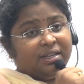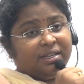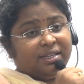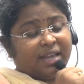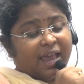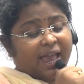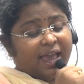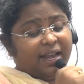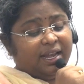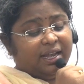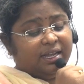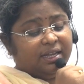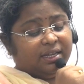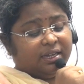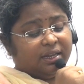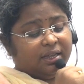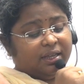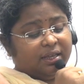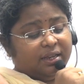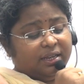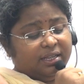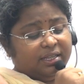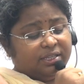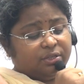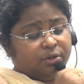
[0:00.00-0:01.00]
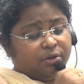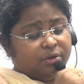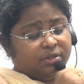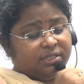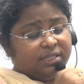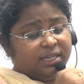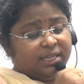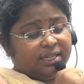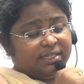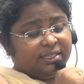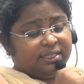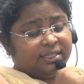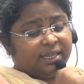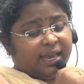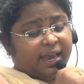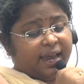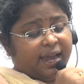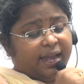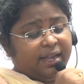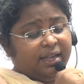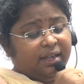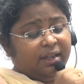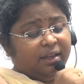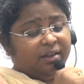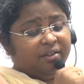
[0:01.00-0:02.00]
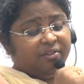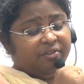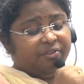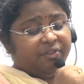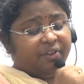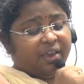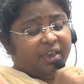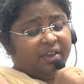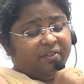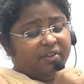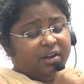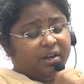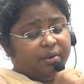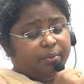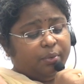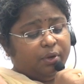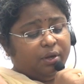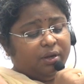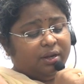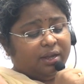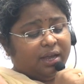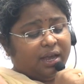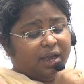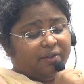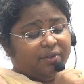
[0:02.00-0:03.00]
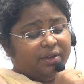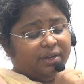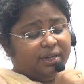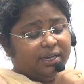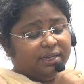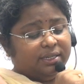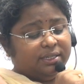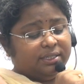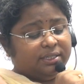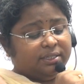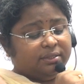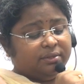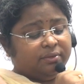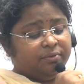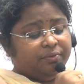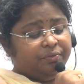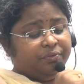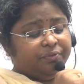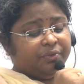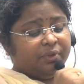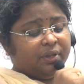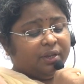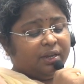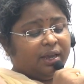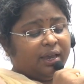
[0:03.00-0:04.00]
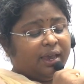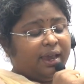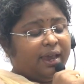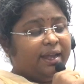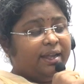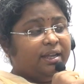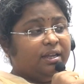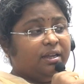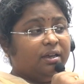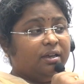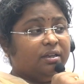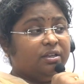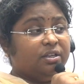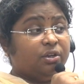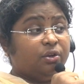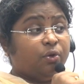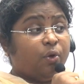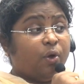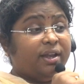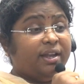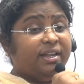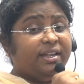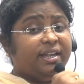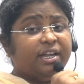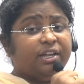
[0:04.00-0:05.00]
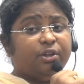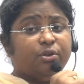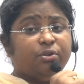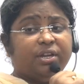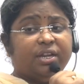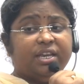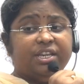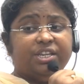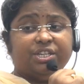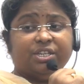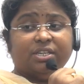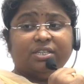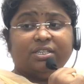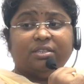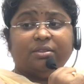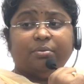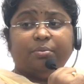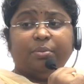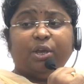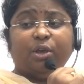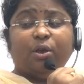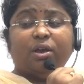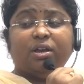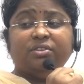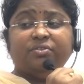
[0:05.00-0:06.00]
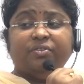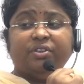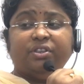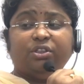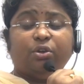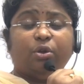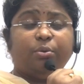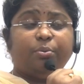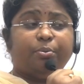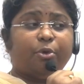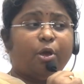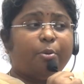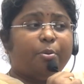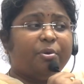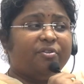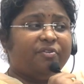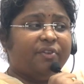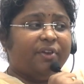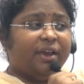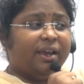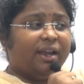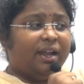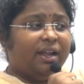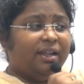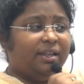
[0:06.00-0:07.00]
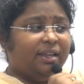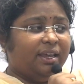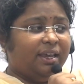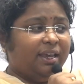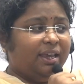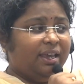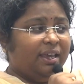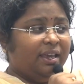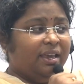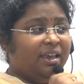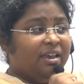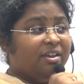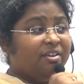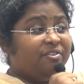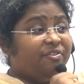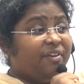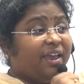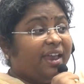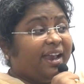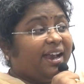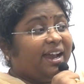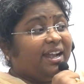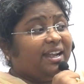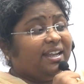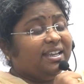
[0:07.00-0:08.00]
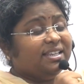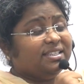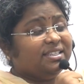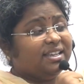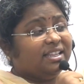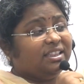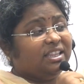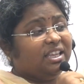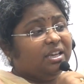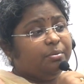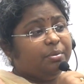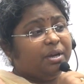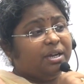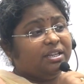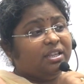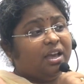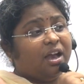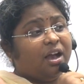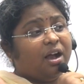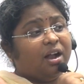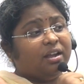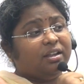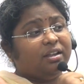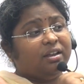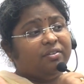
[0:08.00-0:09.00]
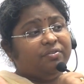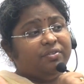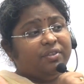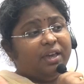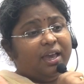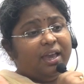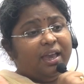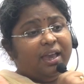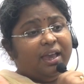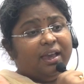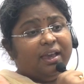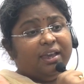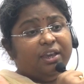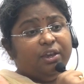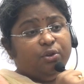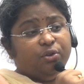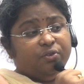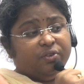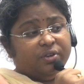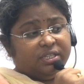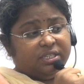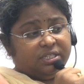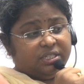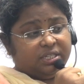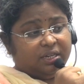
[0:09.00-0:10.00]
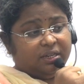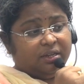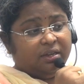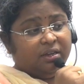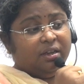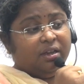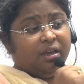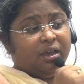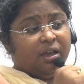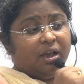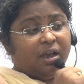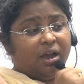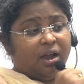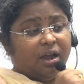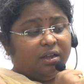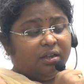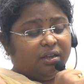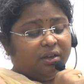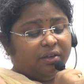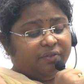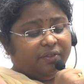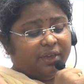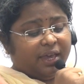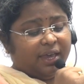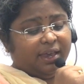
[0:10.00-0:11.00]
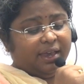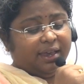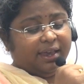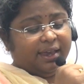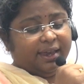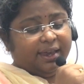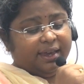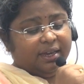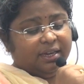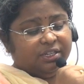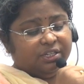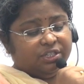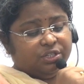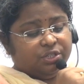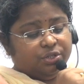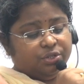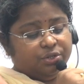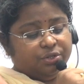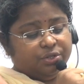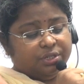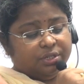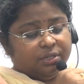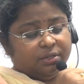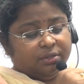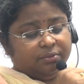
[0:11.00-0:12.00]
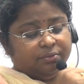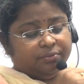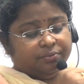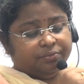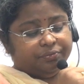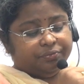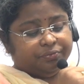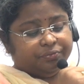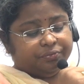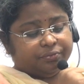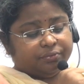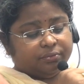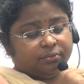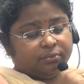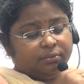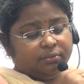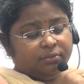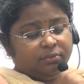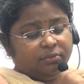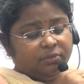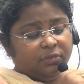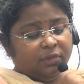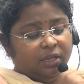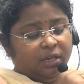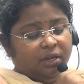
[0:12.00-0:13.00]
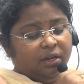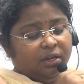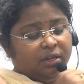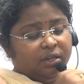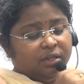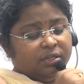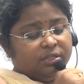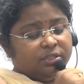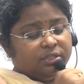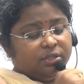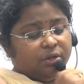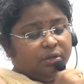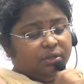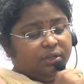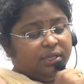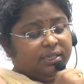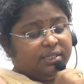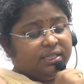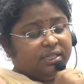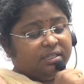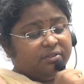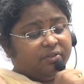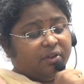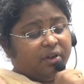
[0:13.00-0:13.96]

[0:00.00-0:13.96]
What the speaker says: Talent, resources and favorable governance. And qualitative teachers, because without proper faculty, faculty is nothing but the heart of the university, heart of the institution. So this is